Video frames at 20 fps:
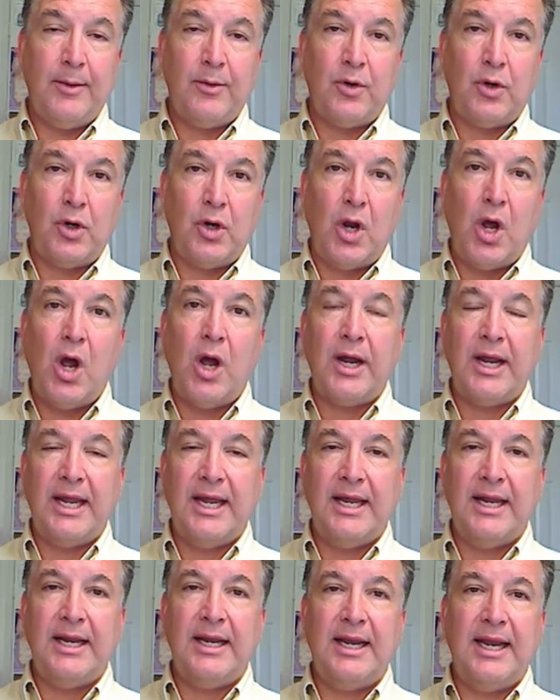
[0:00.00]
to be able to
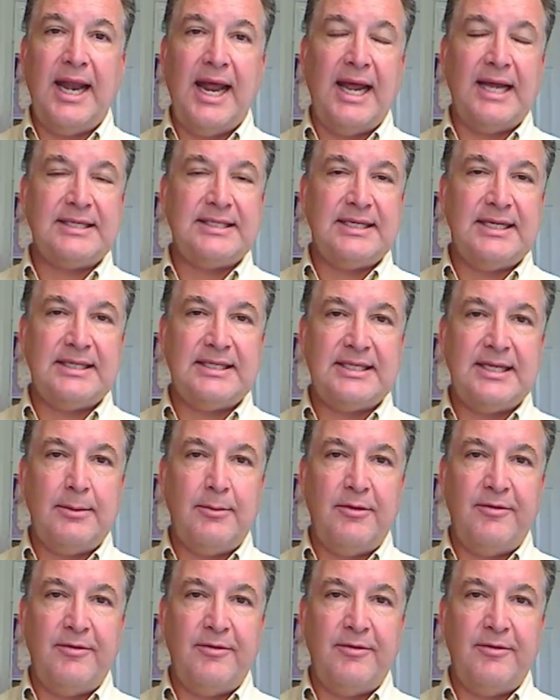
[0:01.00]
log in and access